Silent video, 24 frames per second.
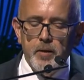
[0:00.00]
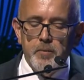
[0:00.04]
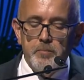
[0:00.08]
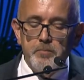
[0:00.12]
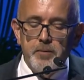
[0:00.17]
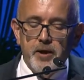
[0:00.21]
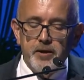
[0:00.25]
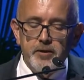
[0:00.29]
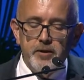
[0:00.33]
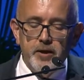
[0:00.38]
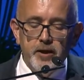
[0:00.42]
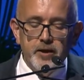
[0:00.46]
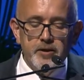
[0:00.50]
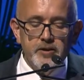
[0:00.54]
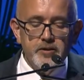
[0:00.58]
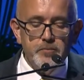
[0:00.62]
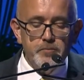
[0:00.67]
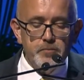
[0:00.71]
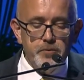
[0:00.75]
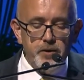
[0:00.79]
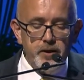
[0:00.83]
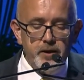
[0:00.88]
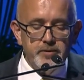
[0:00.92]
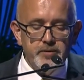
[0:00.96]
but
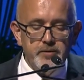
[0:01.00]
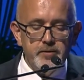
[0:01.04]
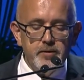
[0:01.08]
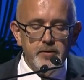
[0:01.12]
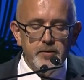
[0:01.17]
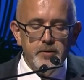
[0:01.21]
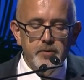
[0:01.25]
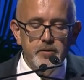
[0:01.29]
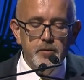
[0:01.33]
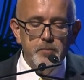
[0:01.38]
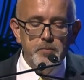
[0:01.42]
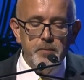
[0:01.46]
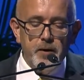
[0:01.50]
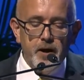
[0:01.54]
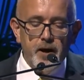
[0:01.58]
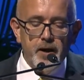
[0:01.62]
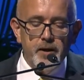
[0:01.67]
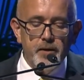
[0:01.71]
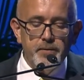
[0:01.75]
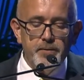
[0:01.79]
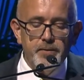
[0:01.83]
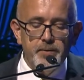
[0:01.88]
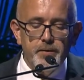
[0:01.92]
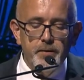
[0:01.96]
expressed the
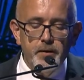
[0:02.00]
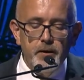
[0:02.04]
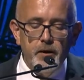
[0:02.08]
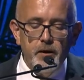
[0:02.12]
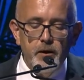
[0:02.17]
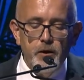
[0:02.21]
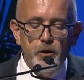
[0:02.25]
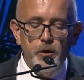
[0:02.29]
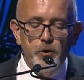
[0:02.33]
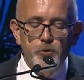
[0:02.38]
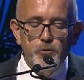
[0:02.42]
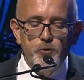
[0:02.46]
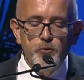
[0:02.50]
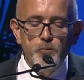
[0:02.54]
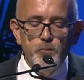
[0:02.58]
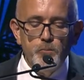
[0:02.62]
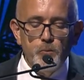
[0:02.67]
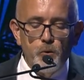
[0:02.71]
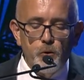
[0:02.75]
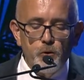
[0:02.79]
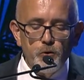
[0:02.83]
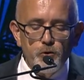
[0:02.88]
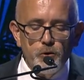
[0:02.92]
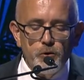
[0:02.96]
path to
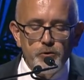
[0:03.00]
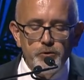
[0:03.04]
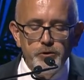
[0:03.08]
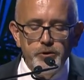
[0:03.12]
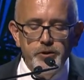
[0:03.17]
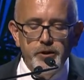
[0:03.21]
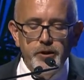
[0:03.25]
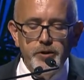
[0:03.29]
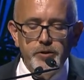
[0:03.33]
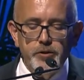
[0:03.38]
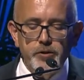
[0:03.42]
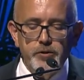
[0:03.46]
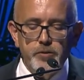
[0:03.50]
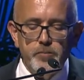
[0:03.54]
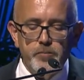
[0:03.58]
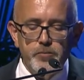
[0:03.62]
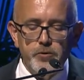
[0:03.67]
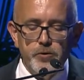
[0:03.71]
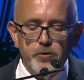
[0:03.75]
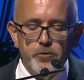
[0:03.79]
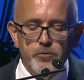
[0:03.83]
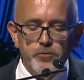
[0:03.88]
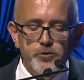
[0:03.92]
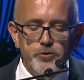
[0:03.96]
more coordinated
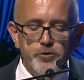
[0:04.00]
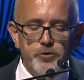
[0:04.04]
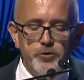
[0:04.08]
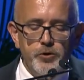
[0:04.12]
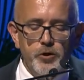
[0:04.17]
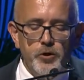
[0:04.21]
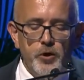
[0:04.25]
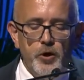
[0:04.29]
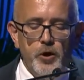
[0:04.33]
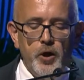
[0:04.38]
approach,